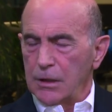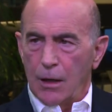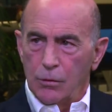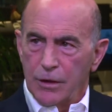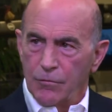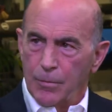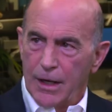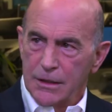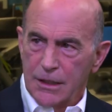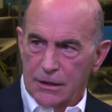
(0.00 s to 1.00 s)
I will never
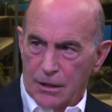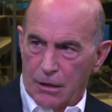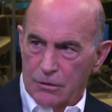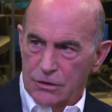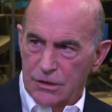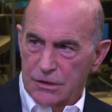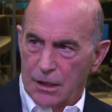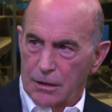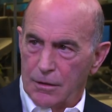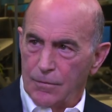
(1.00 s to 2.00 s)
buy a technology
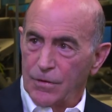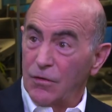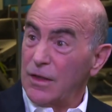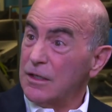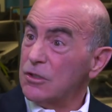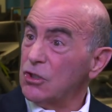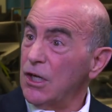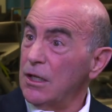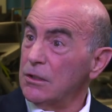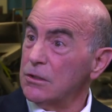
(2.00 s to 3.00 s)
stock. Things
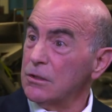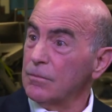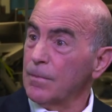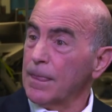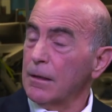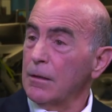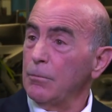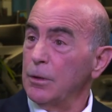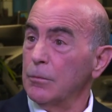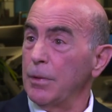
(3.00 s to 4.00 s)
change.
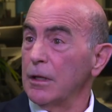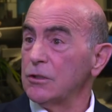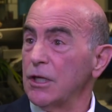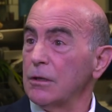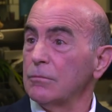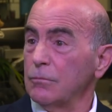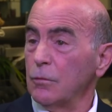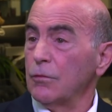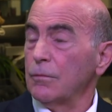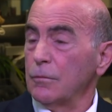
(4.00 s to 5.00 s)
Bill Belichick
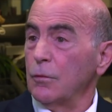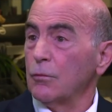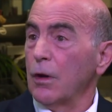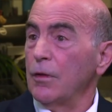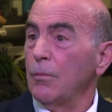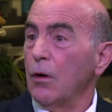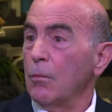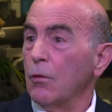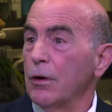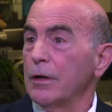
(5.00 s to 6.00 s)
will, will run the ball
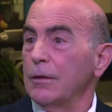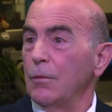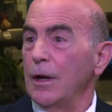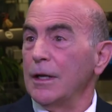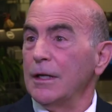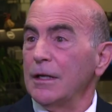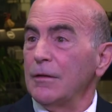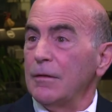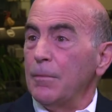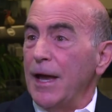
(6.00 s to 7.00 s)
more when
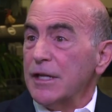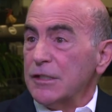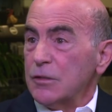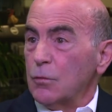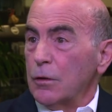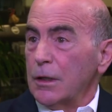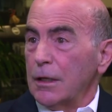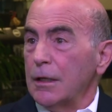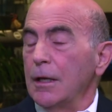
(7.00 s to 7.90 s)
the pass isn't working.